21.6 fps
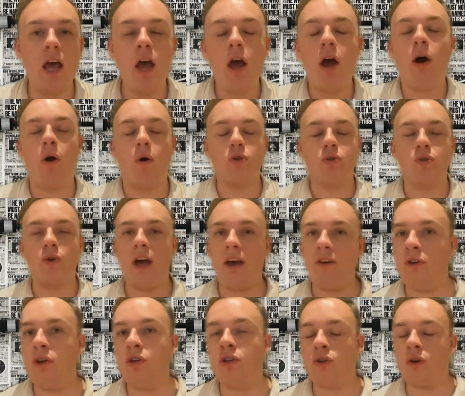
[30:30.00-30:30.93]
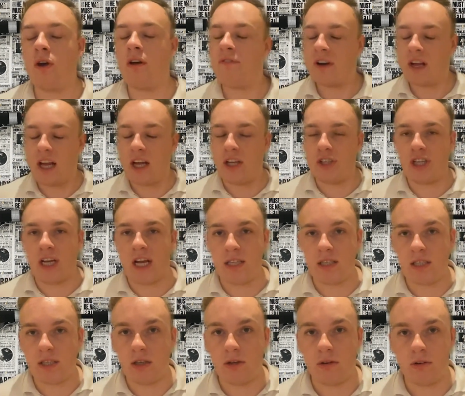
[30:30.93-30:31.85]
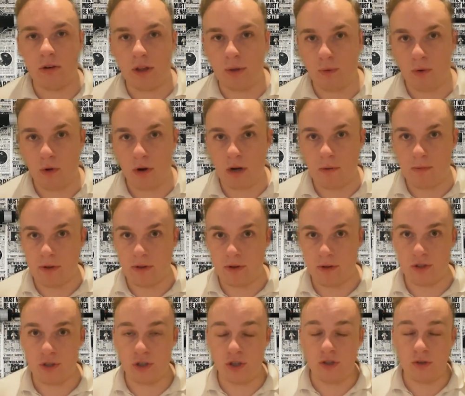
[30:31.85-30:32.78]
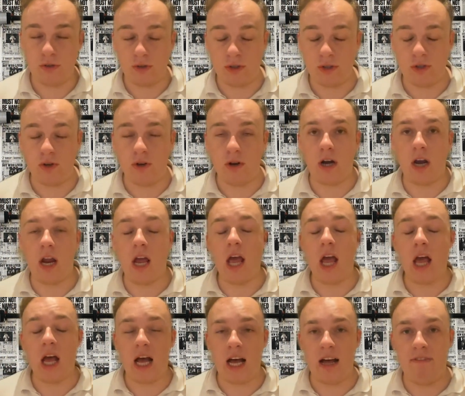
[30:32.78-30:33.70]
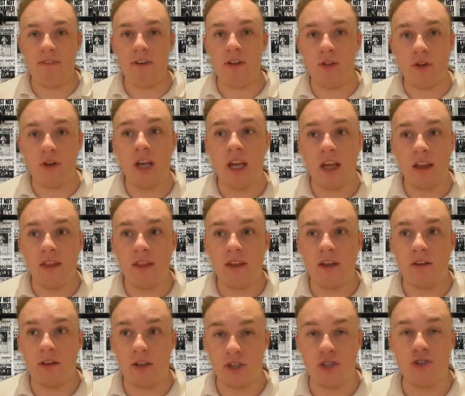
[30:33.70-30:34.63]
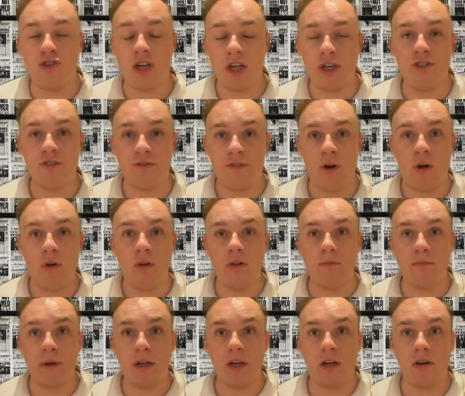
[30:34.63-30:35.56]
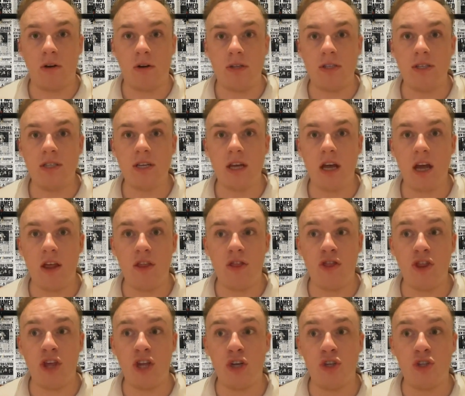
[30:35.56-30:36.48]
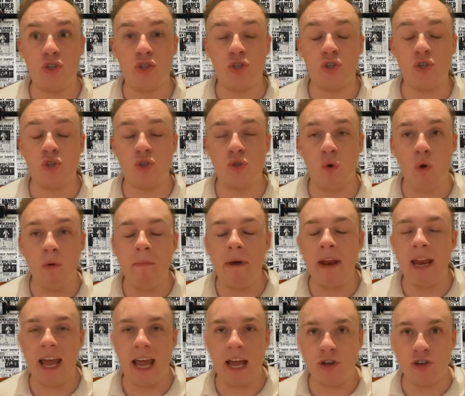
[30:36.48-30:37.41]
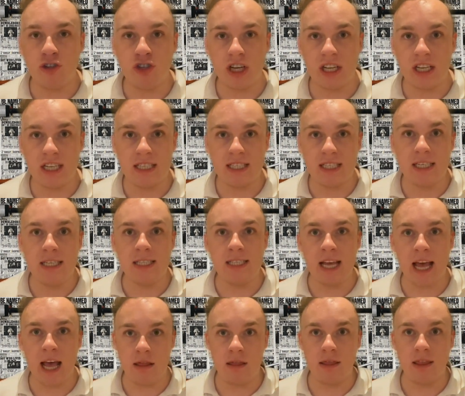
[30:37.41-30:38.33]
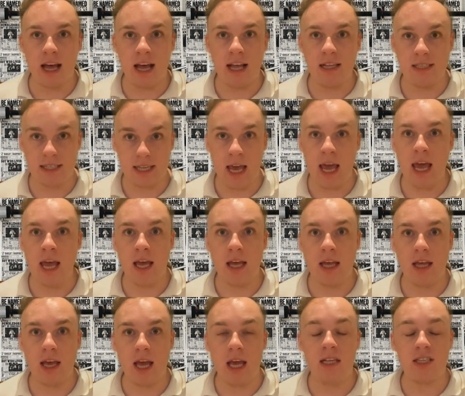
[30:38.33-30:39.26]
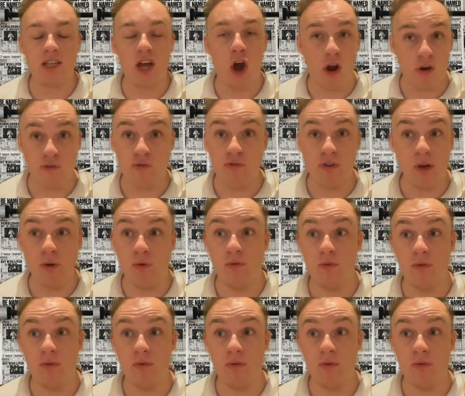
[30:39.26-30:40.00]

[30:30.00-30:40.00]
Also, if you do ever get a chance to go to the Warner Brothers studio tour, have a look at the Lestrange Vault, because there is so many intricacies in that set. It's unreal.